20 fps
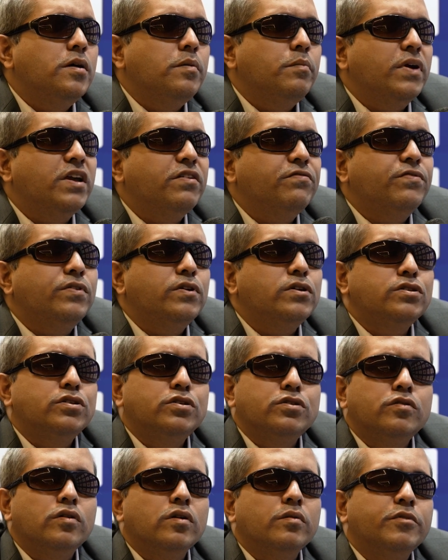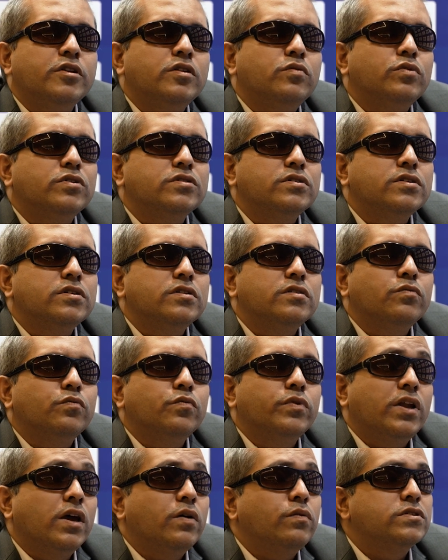My first tournament was in
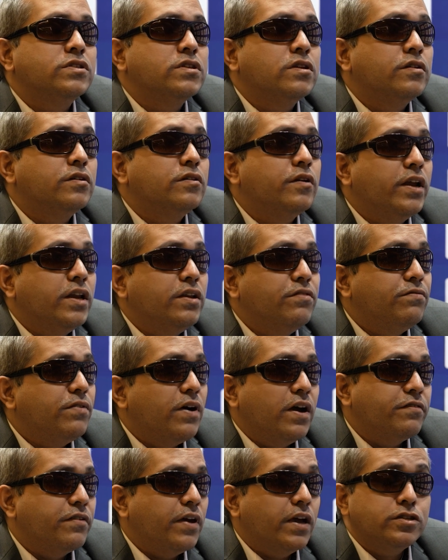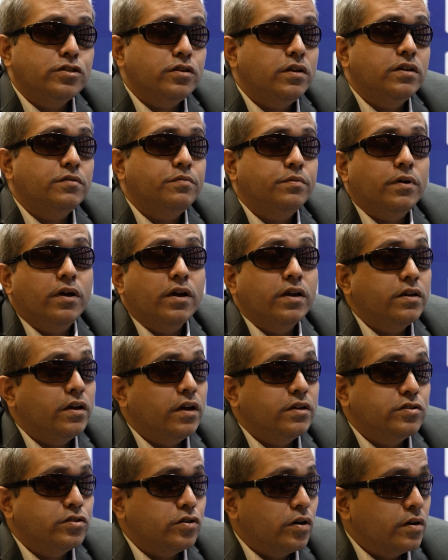when I was in grade 5. Actually,
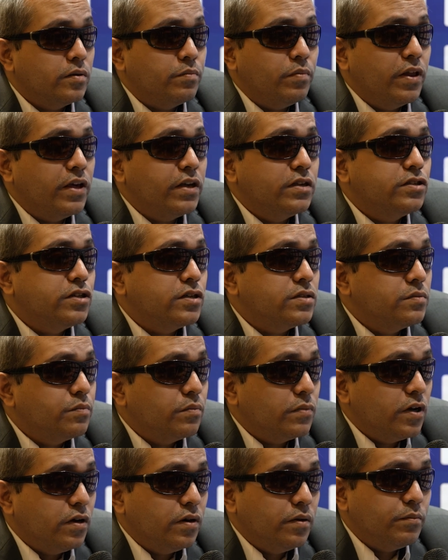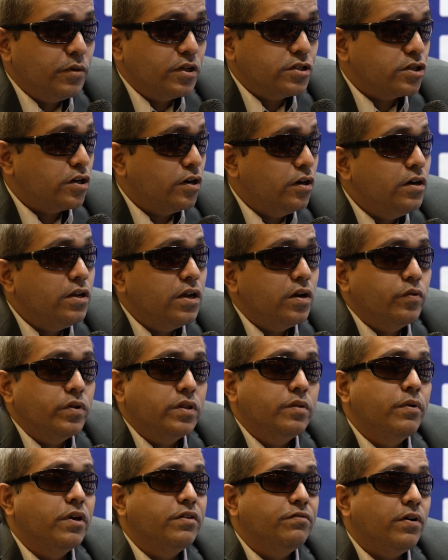I started playing chess much earlier
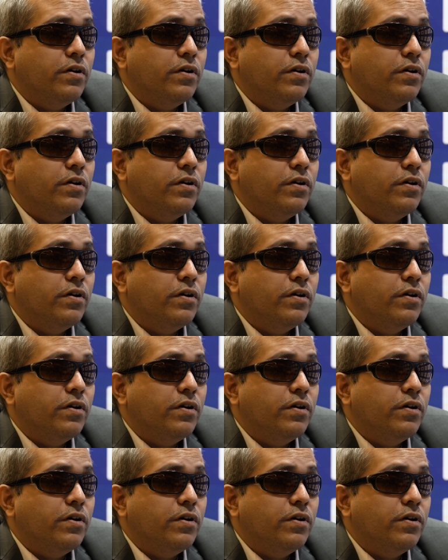with my